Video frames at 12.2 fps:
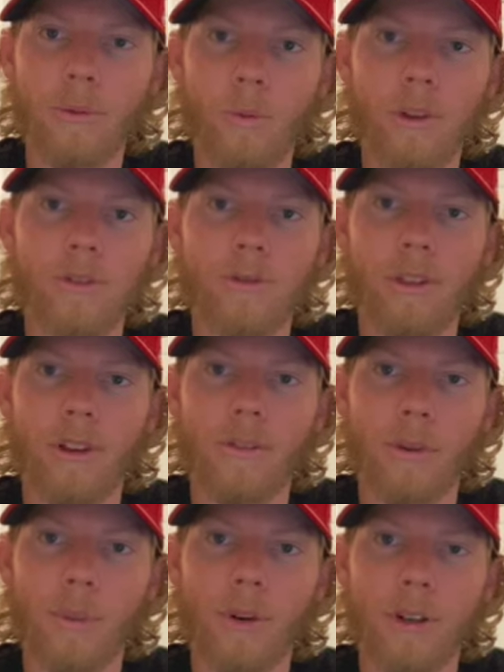What did you think
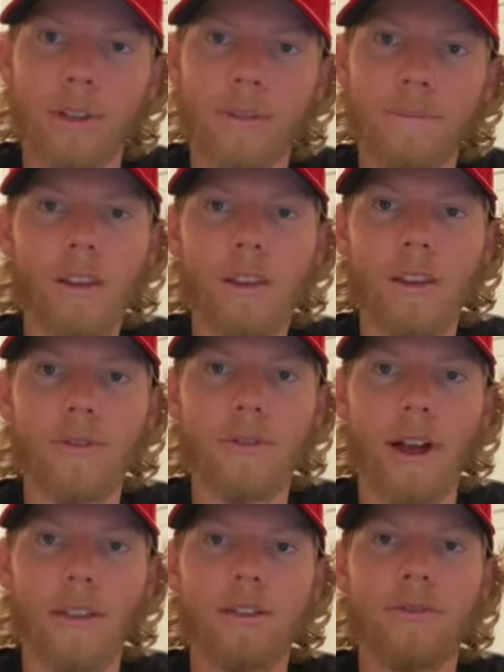of the book? If
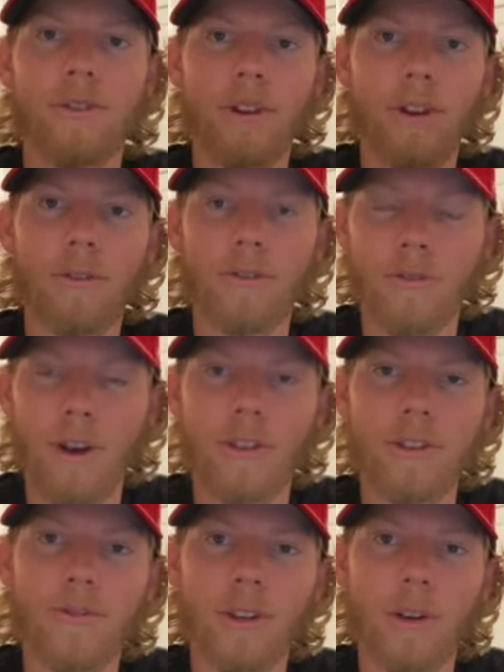you like this video, if you
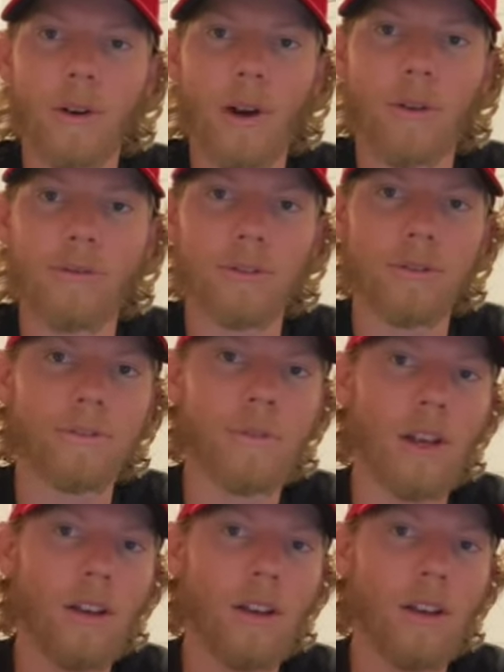found this video helpful,